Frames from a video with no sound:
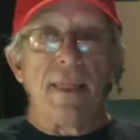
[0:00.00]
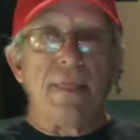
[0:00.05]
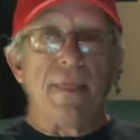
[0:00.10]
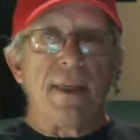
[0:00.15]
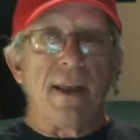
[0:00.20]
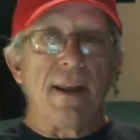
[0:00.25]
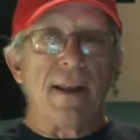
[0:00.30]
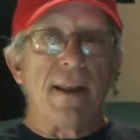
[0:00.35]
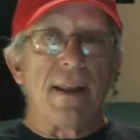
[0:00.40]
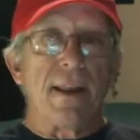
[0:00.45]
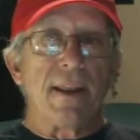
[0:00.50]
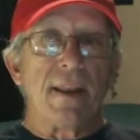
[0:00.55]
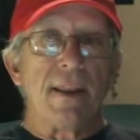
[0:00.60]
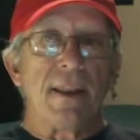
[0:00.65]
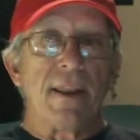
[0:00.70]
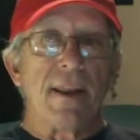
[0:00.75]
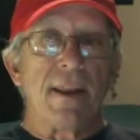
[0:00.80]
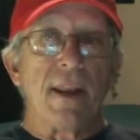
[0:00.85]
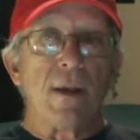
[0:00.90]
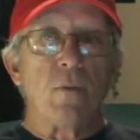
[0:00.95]
then
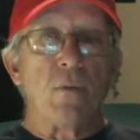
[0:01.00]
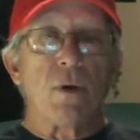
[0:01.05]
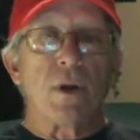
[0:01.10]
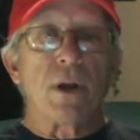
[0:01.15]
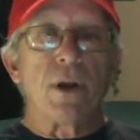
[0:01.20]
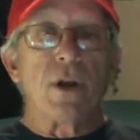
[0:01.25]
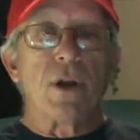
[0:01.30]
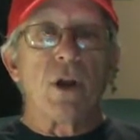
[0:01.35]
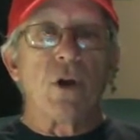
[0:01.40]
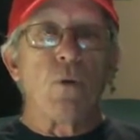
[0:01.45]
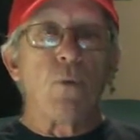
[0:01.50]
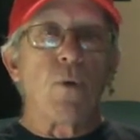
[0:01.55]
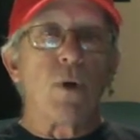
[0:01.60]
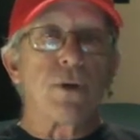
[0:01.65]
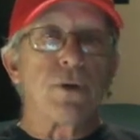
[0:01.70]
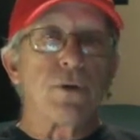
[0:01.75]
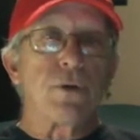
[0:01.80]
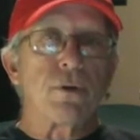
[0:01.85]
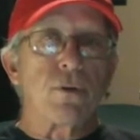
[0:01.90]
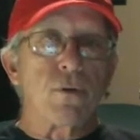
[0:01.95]
they want to know
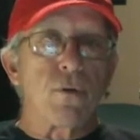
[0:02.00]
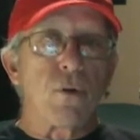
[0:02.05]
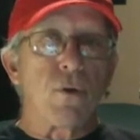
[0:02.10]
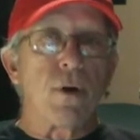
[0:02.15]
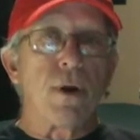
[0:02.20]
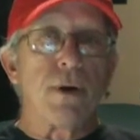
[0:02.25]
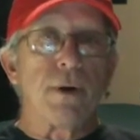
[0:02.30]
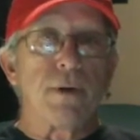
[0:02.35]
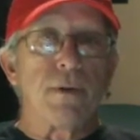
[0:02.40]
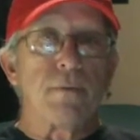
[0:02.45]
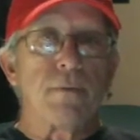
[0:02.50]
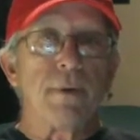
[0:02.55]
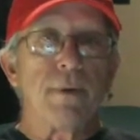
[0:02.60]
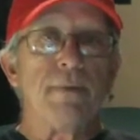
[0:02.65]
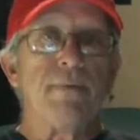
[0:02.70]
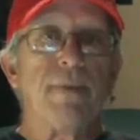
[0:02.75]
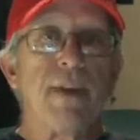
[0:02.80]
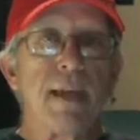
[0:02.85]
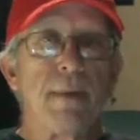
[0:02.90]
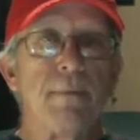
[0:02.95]
what you're going to be
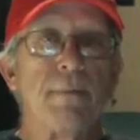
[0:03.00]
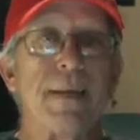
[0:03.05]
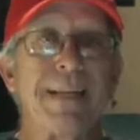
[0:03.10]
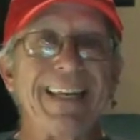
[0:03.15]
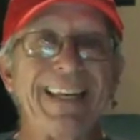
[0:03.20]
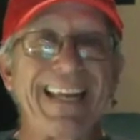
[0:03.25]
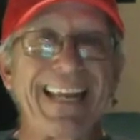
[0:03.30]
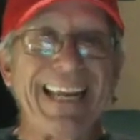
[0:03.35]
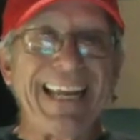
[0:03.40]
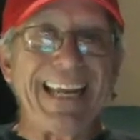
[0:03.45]
vaping